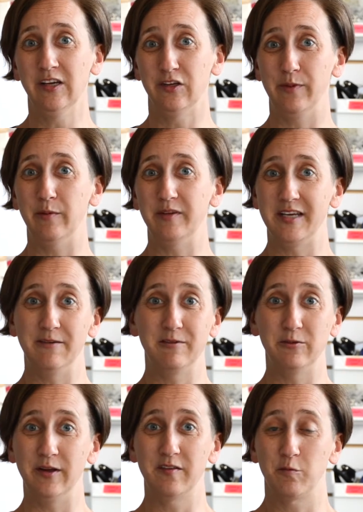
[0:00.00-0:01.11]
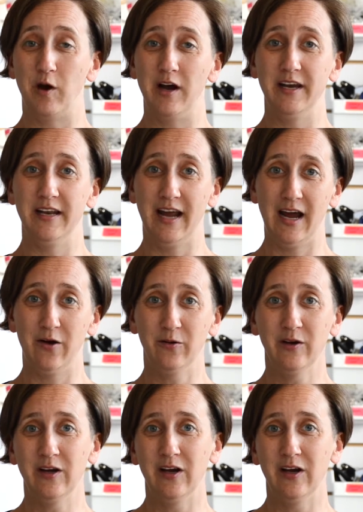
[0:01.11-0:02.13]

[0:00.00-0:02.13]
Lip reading: should be able to influence why and how.